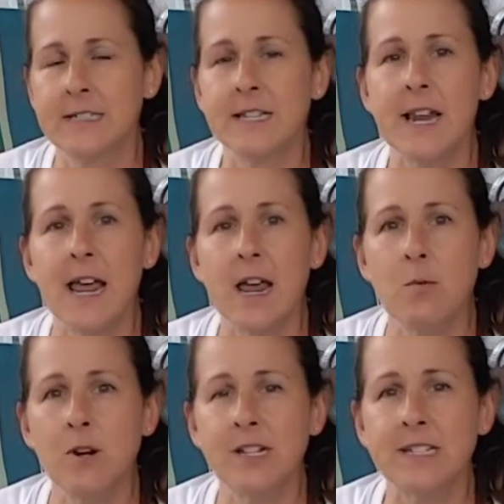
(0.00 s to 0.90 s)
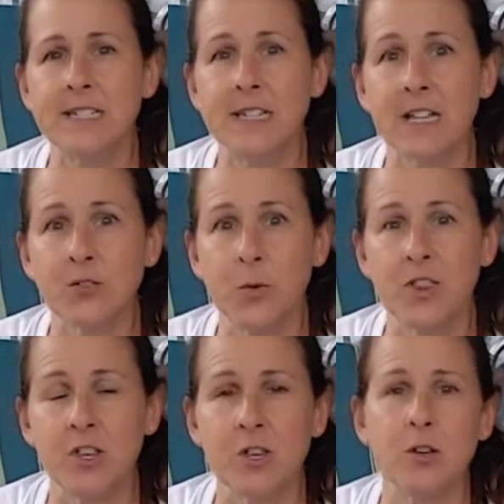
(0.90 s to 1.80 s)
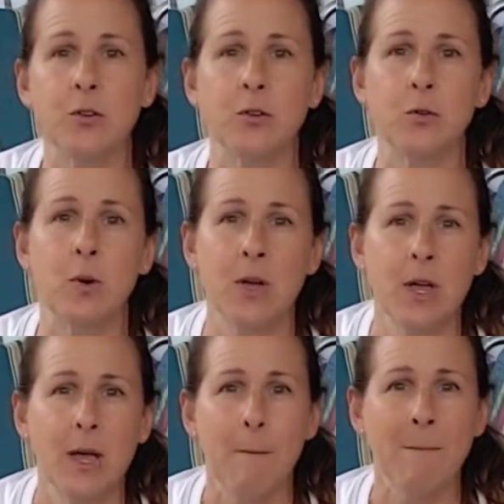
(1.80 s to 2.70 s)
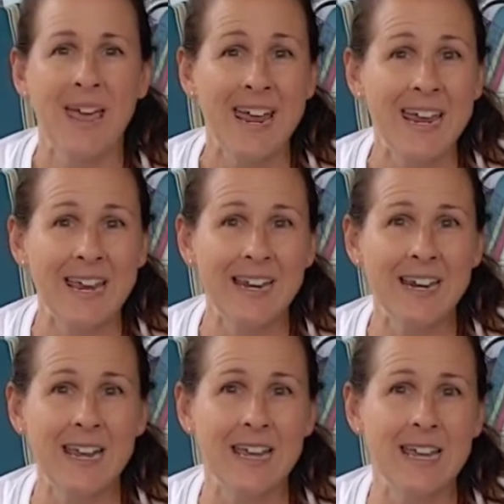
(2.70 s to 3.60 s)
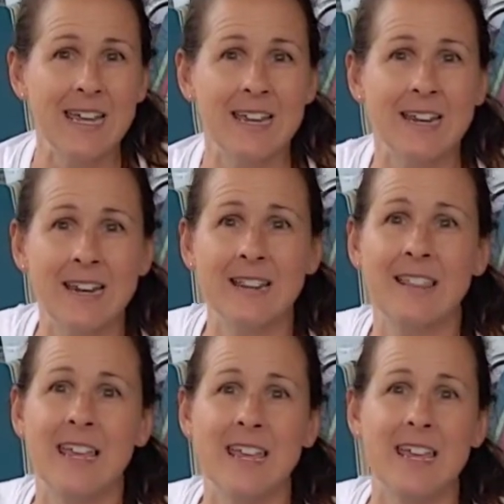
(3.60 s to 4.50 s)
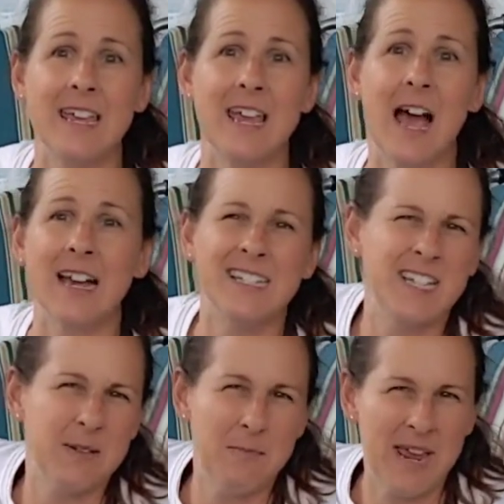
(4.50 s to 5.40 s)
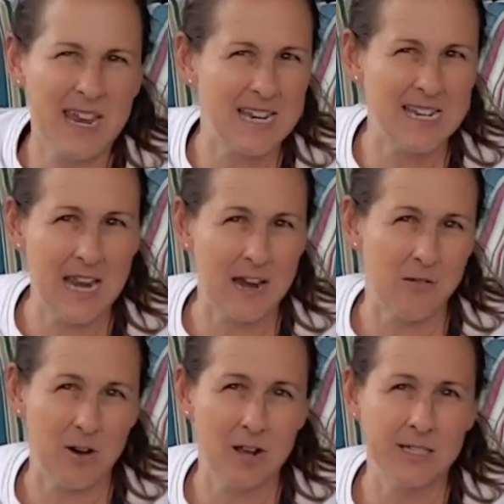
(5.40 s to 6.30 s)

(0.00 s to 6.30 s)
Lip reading: today I want to discuss with you pain in the IT band area.